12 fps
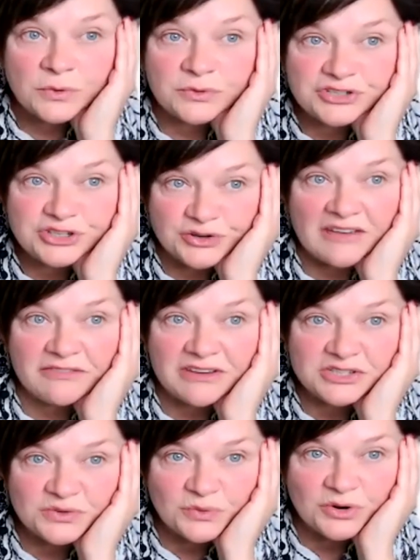what we're
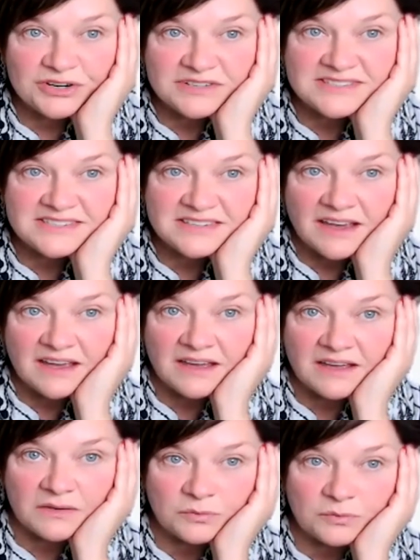striving towards,
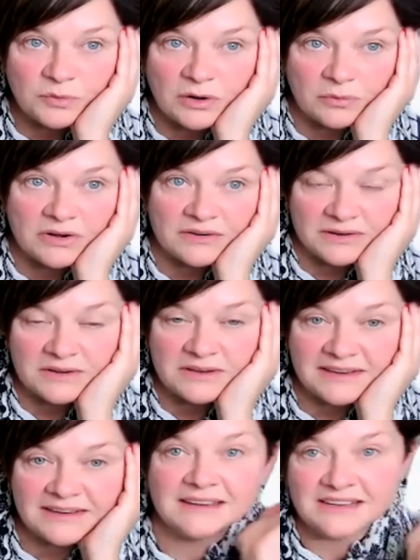where we're
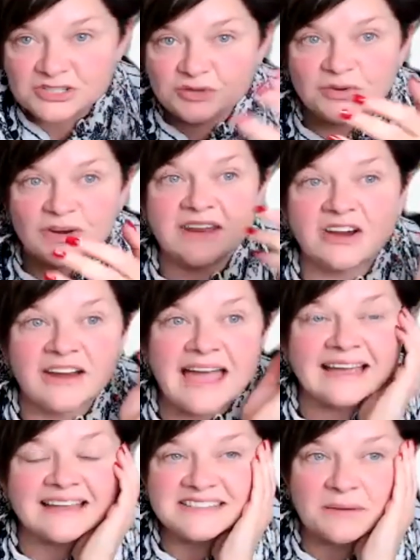integrating our
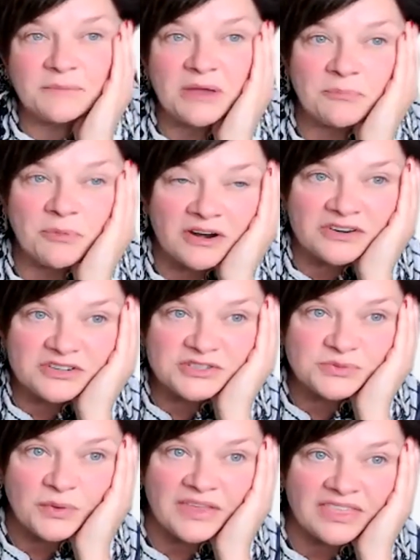academic
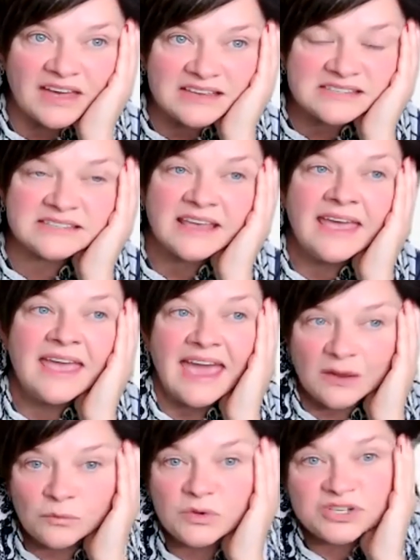partners with us.
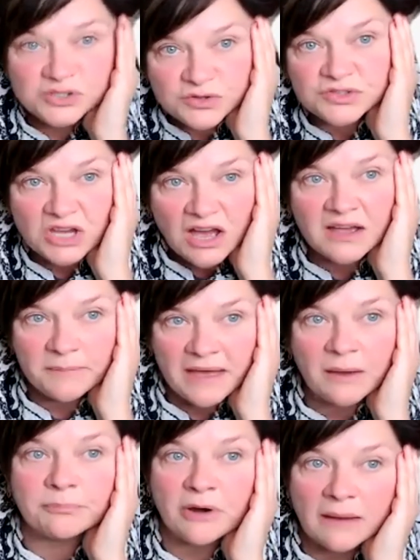And we do talk
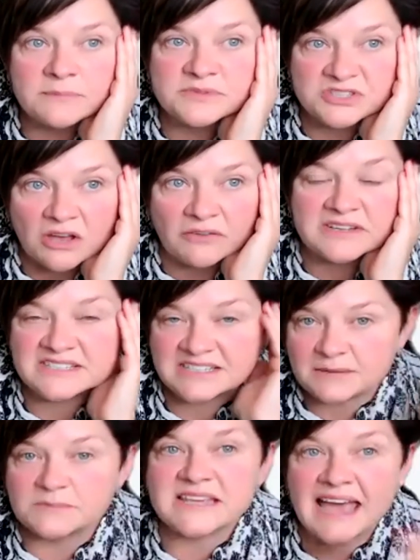about problem solving
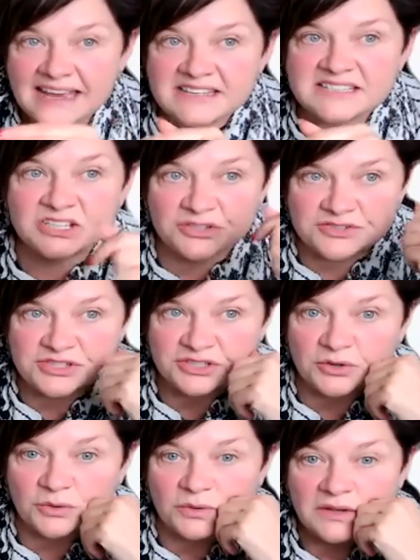teams at tier
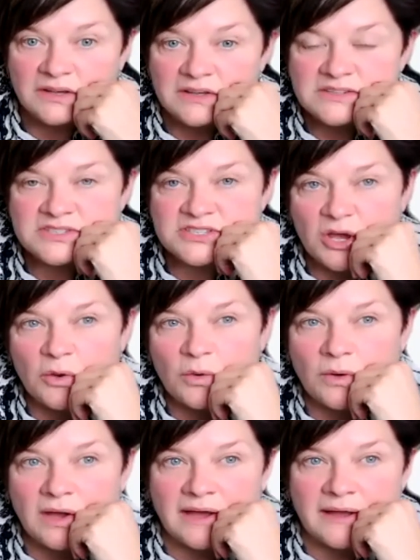2.
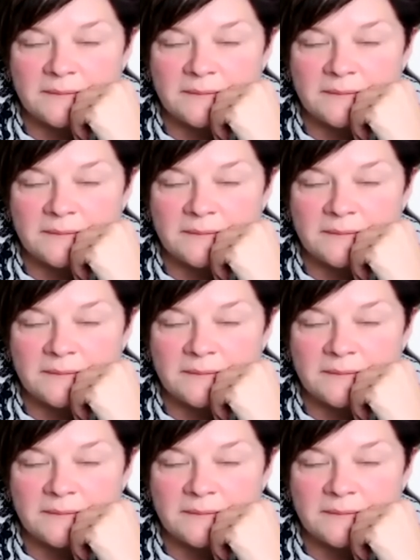So